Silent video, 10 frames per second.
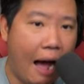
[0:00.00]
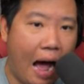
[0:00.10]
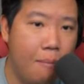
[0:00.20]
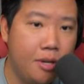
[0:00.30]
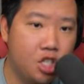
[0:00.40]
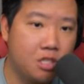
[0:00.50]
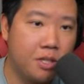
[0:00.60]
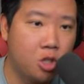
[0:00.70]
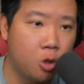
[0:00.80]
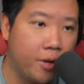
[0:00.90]
I've just
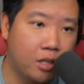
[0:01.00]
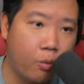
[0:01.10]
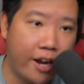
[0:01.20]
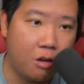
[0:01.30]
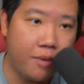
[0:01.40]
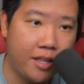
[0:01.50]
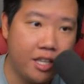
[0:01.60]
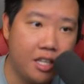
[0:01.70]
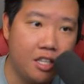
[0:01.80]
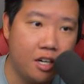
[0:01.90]
been doing the
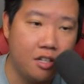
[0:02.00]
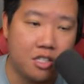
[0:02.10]
recommended in here,